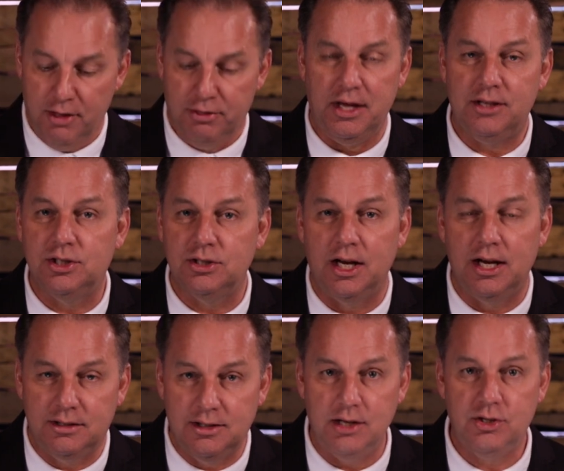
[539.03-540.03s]
This is an
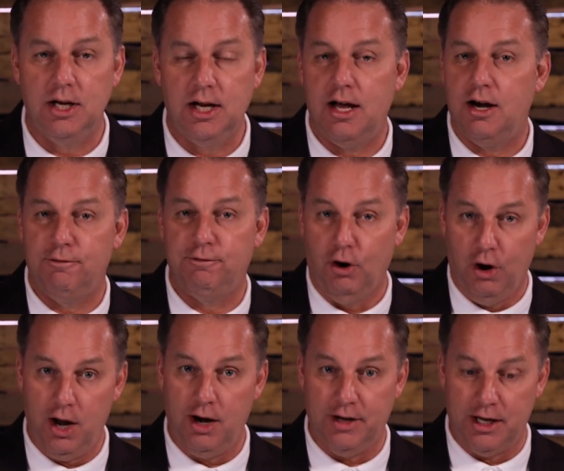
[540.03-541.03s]
attention getter for
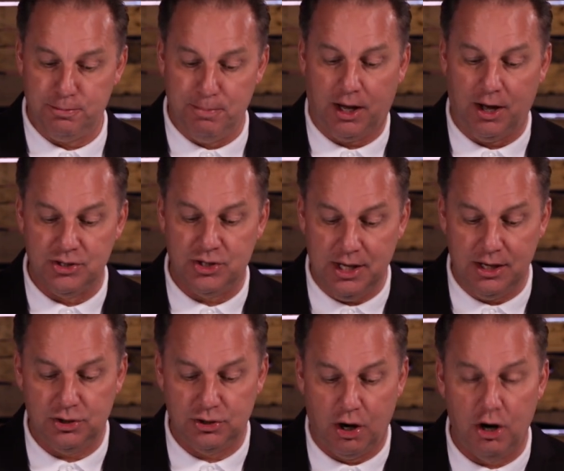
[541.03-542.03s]
all of us because
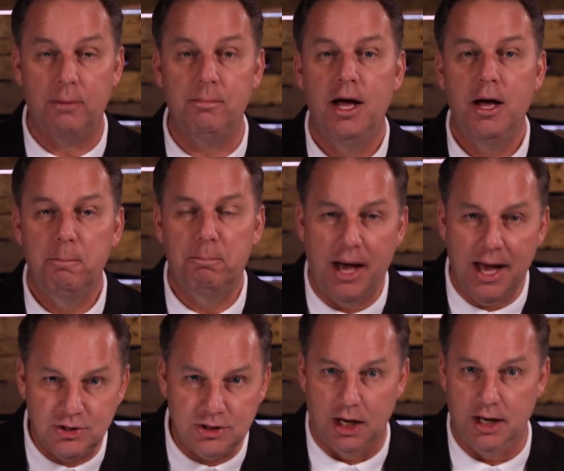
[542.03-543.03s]
this term
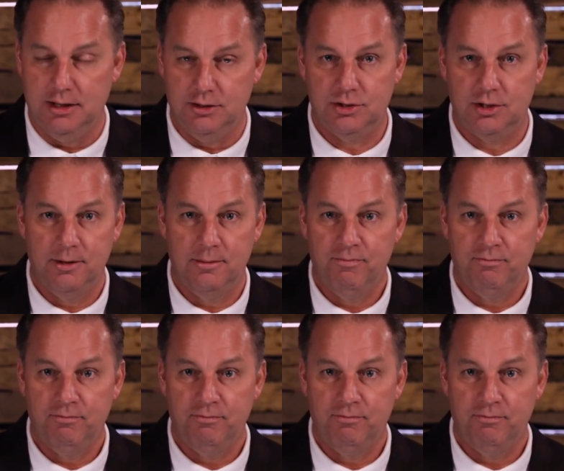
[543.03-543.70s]
pestilence,